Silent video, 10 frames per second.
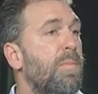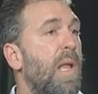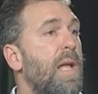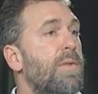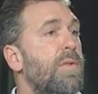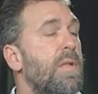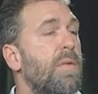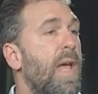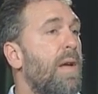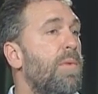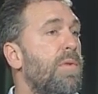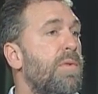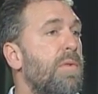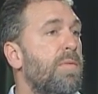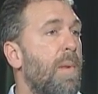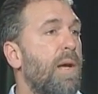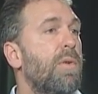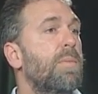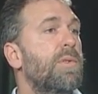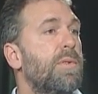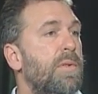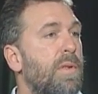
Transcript: of plants and of animals and of microbes.